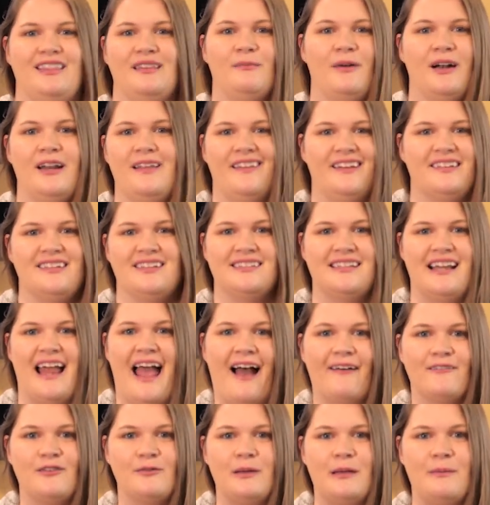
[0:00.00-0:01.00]
The money that doesn't
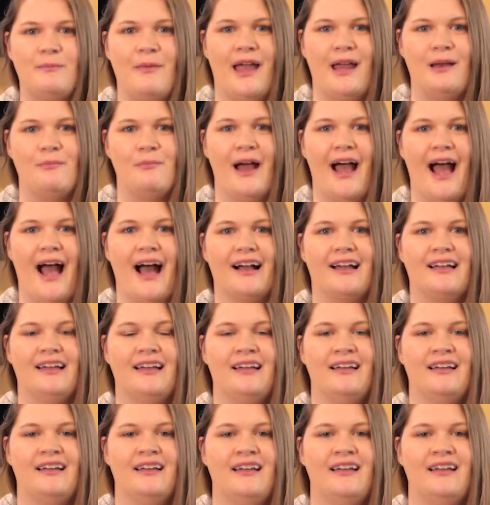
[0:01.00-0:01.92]
have to be paid back.